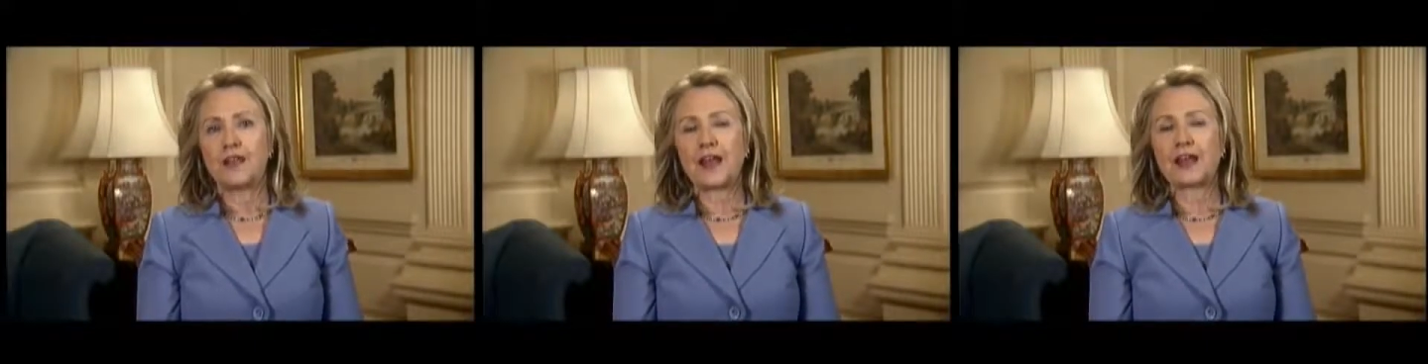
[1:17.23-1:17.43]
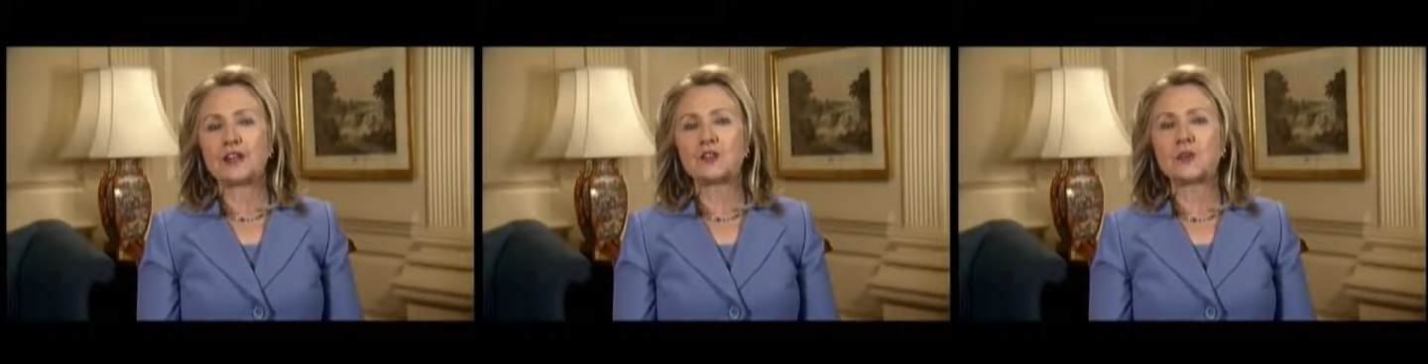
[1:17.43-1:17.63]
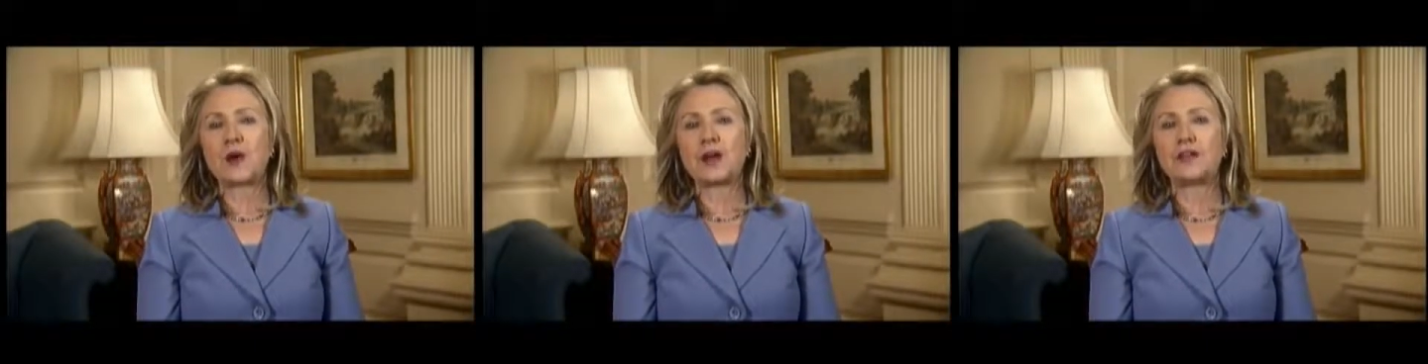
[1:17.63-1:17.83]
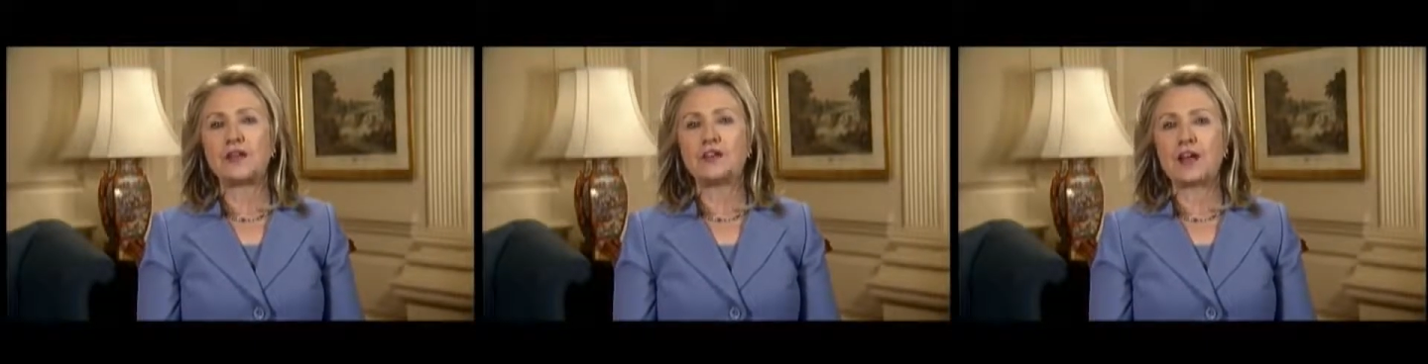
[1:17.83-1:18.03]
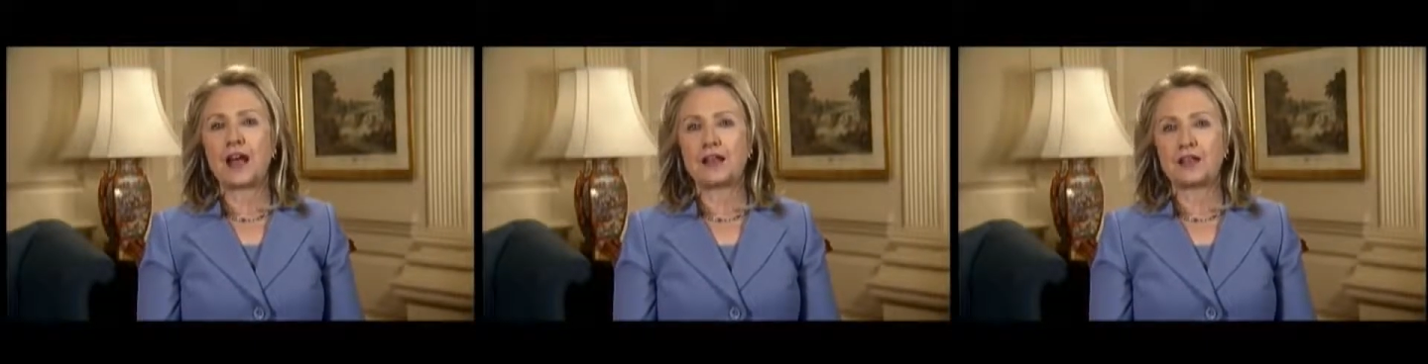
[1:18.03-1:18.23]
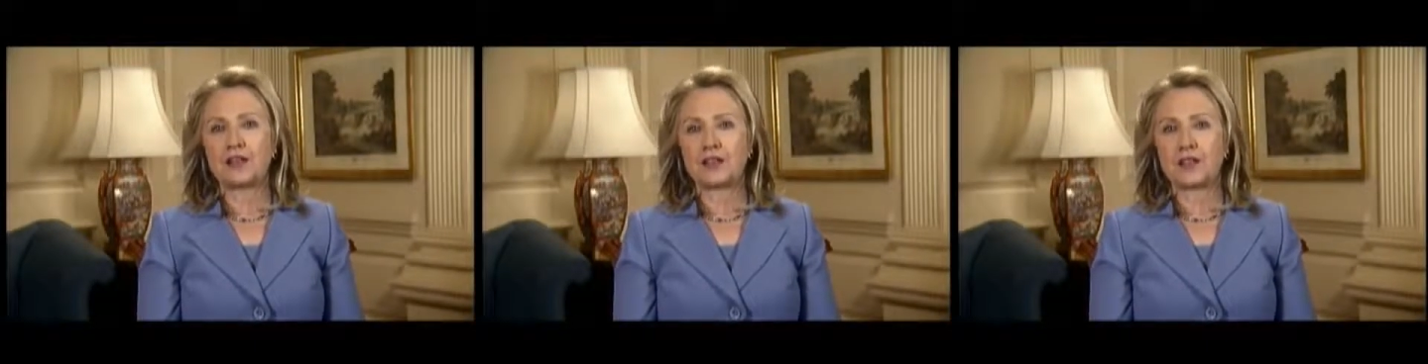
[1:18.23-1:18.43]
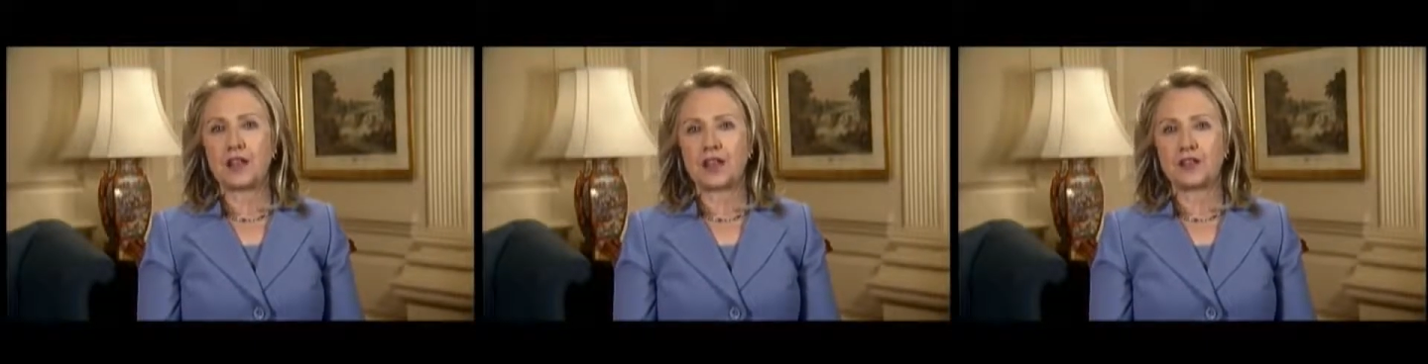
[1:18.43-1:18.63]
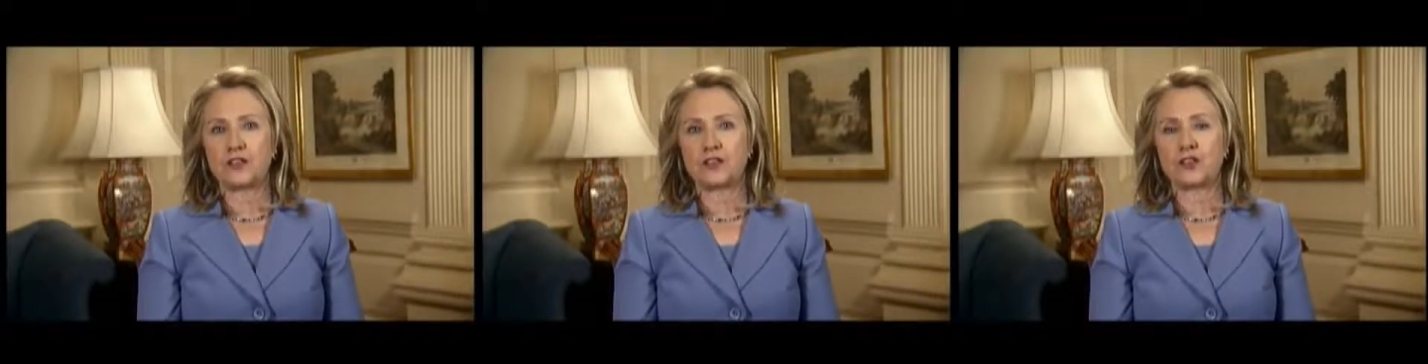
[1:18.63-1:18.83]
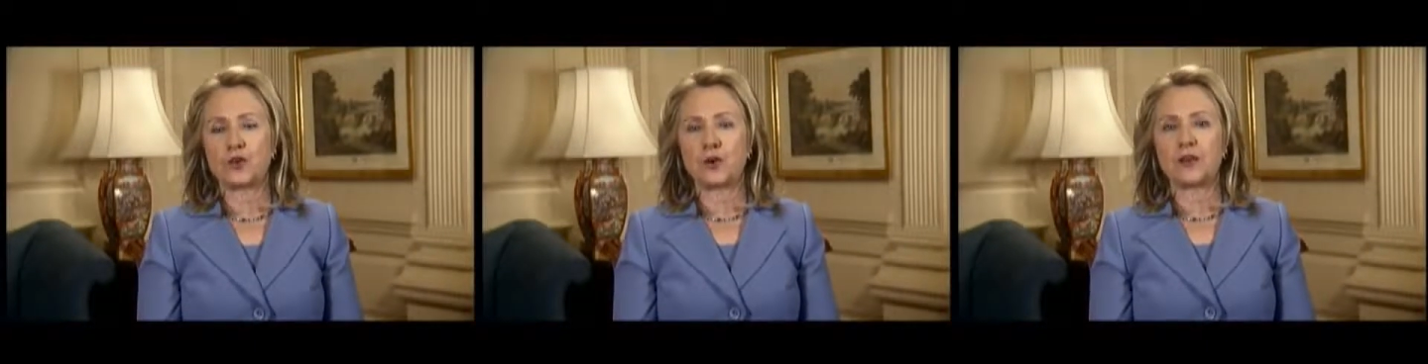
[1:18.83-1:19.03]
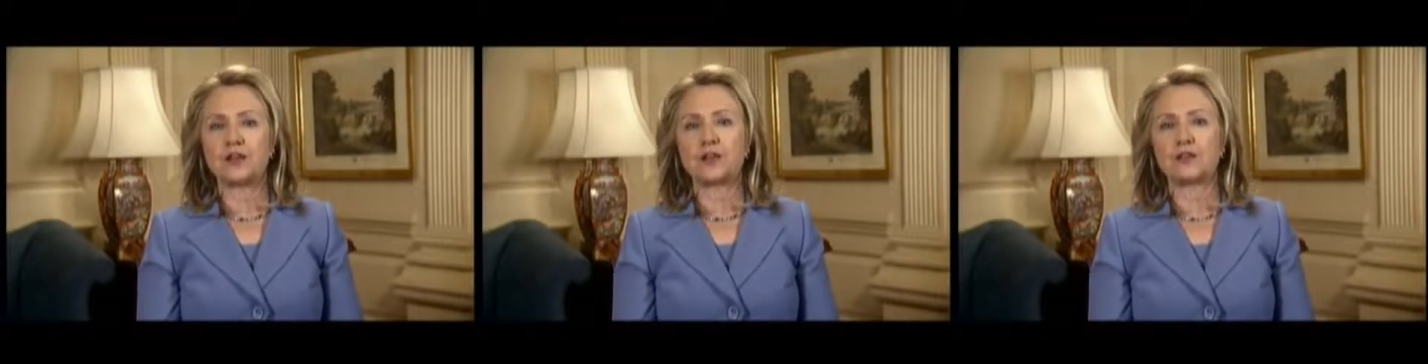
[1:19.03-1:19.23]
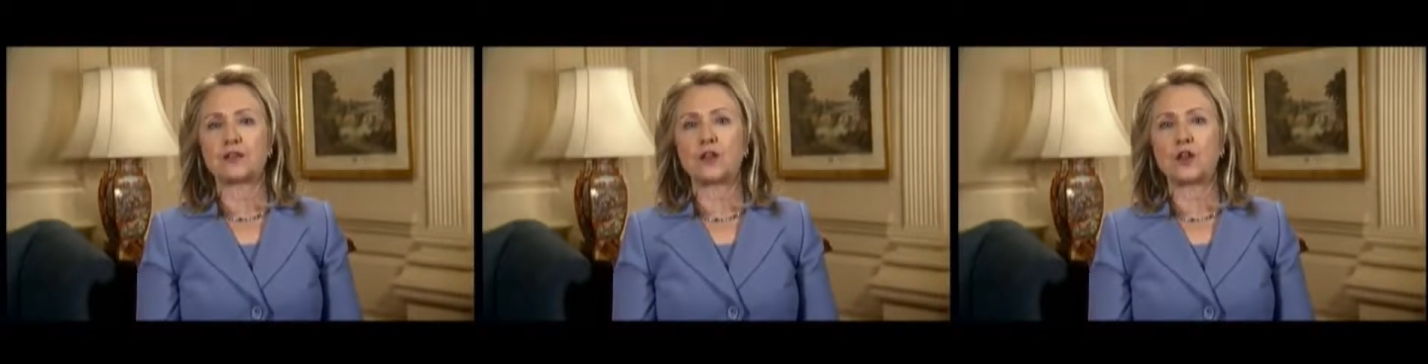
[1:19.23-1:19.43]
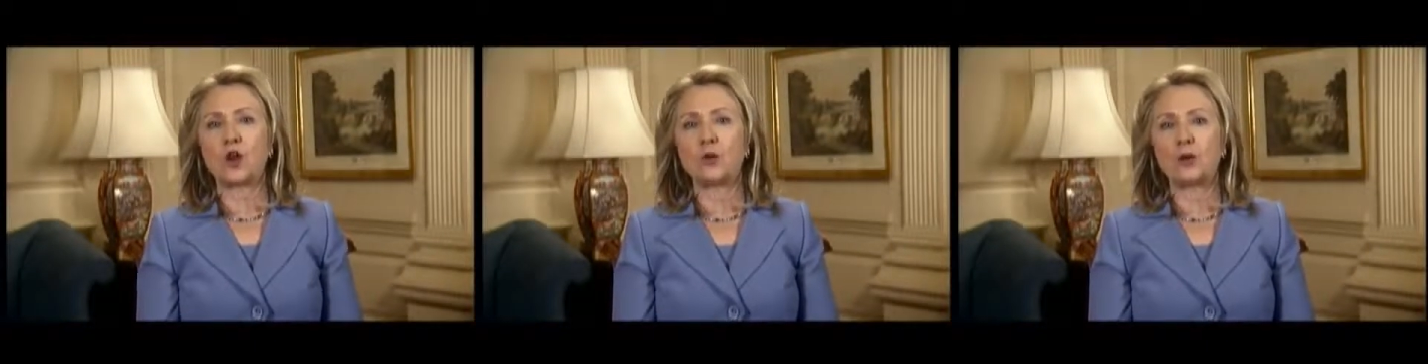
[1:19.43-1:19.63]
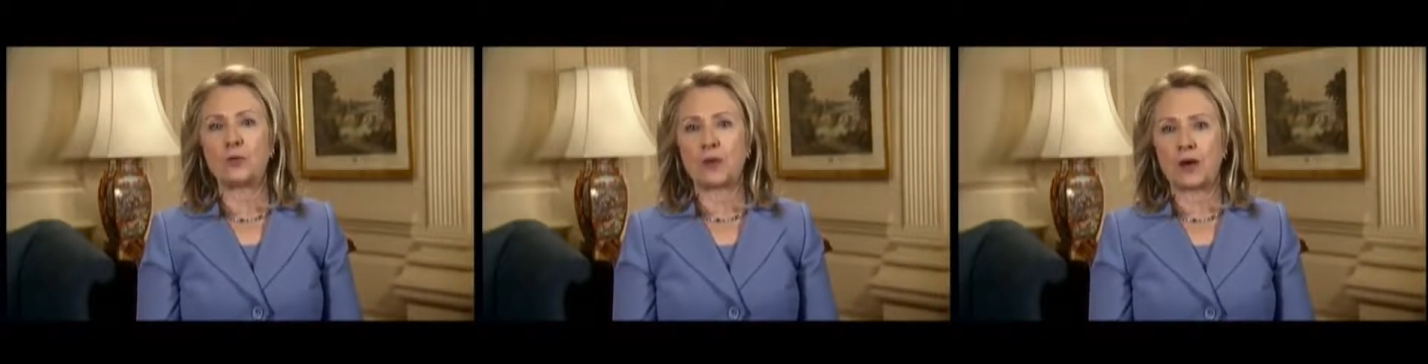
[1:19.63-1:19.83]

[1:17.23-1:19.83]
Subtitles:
That is why the United States joins its global